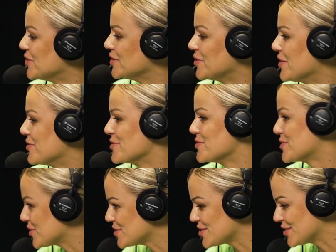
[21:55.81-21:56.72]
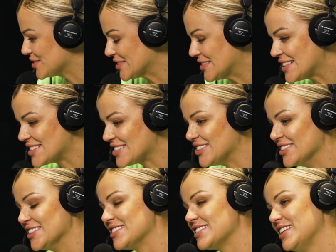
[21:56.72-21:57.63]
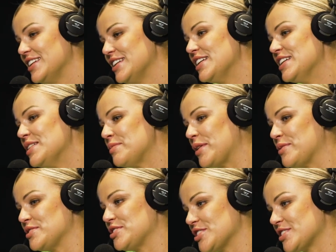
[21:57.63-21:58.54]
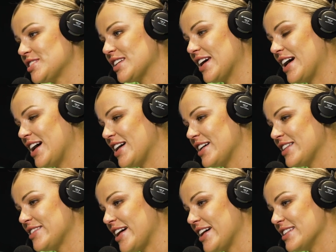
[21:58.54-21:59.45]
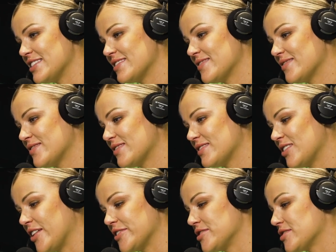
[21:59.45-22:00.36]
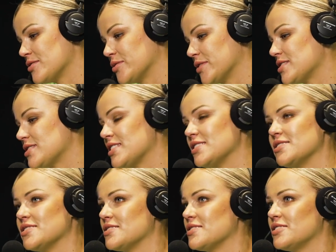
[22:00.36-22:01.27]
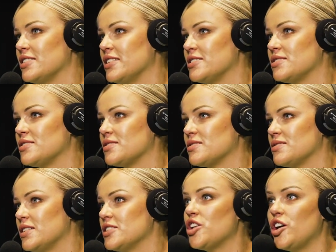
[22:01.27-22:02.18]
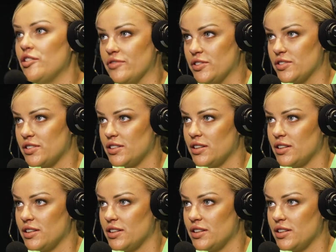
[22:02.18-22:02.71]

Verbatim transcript: good whether it was odds on or six dollars, but it was just uh, that I just thought this thing is just it's just it's overs.